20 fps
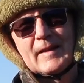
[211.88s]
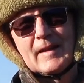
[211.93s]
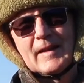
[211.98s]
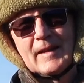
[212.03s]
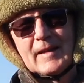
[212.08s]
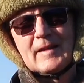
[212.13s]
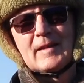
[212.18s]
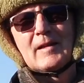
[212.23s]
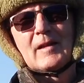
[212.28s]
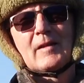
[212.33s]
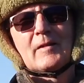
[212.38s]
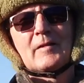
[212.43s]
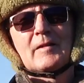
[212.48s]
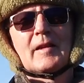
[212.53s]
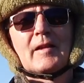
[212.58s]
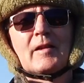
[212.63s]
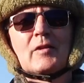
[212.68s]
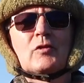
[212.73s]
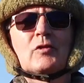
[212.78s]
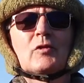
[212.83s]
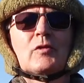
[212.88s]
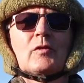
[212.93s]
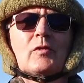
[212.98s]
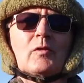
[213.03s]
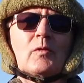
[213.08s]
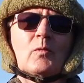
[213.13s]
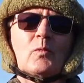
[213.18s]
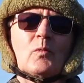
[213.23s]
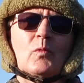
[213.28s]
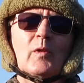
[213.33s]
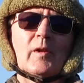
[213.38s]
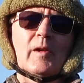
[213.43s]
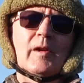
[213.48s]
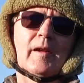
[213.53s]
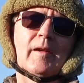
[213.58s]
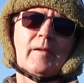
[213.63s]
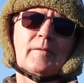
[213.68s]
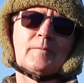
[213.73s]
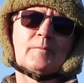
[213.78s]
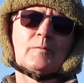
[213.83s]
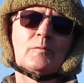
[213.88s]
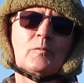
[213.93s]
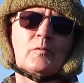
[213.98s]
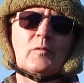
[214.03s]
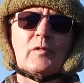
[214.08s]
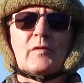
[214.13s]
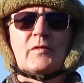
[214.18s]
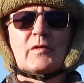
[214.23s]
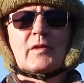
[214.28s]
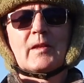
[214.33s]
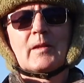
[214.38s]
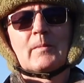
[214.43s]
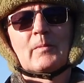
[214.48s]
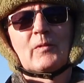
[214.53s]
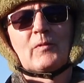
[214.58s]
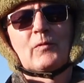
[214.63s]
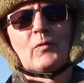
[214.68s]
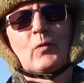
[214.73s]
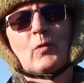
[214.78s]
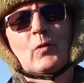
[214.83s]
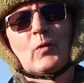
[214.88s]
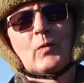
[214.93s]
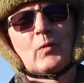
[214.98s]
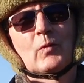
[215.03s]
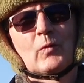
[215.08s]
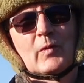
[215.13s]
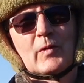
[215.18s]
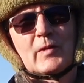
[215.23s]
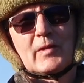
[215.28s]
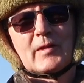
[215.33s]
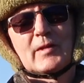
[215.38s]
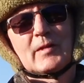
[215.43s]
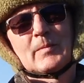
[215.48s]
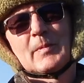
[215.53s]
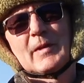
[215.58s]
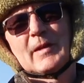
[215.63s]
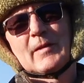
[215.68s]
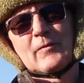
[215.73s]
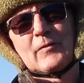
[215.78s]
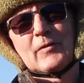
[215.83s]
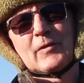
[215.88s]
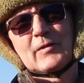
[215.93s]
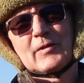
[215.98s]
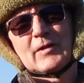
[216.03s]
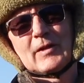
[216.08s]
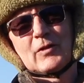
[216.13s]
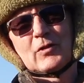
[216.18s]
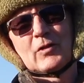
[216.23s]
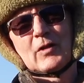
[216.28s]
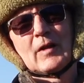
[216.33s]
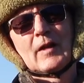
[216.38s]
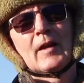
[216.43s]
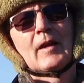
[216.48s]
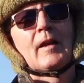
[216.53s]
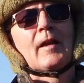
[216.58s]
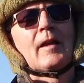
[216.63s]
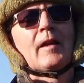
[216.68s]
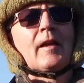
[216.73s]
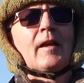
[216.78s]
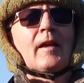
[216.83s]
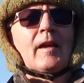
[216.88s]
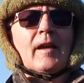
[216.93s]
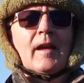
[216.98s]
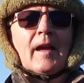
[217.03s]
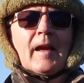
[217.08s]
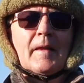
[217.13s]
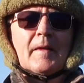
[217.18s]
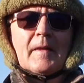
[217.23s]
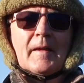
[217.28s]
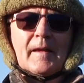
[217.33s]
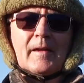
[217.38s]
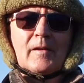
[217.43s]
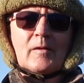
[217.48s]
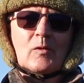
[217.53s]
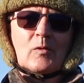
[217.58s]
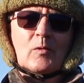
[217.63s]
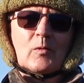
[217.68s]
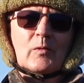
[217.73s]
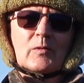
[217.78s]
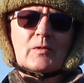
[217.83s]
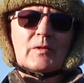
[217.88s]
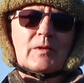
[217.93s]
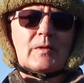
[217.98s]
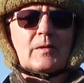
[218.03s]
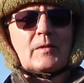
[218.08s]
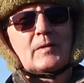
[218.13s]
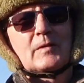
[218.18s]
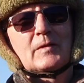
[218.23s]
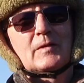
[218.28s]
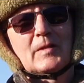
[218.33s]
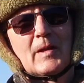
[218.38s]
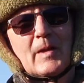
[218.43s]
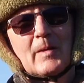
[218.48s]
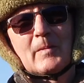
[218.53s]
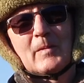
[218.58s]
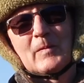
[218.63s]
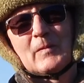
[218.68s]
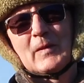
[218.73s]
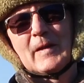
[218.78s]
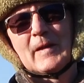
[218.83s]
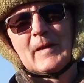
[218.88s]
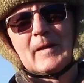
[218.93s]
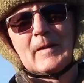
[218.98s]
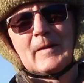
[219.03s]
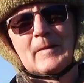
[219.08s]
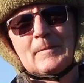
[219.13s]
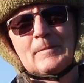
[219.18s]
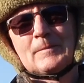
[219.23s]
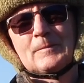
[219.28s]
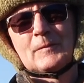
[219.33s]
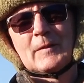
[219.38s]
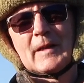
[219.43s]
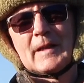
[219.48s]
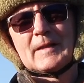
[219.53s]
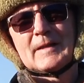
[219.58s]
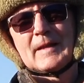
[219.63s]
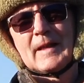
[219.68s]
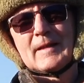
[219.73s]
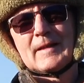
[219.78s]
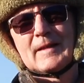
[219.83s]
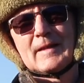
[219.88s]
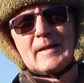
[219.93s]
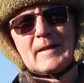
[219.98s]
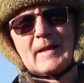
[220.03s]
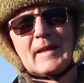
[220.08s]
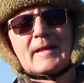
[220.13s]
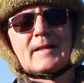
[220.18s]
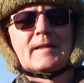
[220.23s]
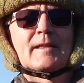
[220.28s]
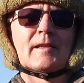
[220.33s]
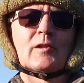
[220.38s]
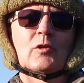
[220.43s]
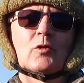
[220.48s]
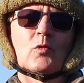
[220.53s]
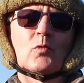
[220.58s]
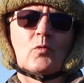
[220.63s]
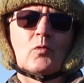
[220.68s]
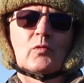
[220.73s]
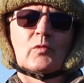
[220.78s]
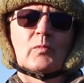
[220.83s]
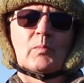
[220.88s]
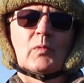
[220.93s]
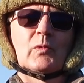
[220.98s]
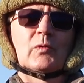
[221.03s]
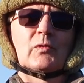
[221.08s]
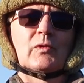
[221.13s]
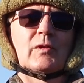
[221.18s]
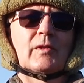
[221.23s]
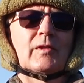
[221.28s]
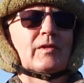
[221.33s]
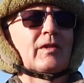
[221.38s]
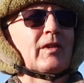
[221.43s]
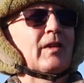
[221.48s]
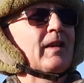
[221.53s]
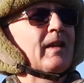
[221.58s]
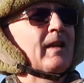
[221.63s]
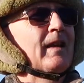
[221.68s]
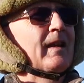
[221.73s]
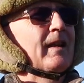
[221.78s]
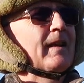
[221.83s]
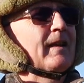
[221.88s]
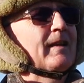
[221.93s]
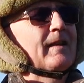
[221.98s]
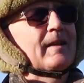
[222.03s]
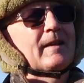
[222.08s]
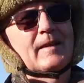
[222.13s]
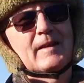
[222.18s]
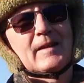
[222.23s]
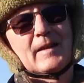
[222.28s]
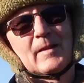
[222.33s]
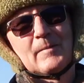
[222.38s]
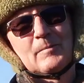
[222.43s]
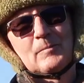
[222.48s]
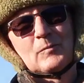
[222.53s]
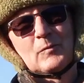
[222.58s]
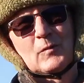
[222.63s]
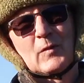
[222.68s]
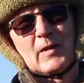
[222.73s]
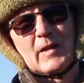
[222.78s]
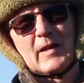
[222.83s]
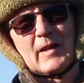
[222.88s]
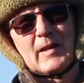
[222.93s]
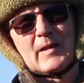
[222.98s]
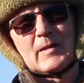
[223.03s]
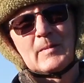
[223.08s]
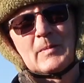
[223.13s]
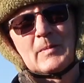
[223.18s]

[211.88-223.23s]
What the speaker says: in the location where we've seen them before, which is a big advantage. And then, of course, time of year, they tend to nest in gorse bushes, and it's a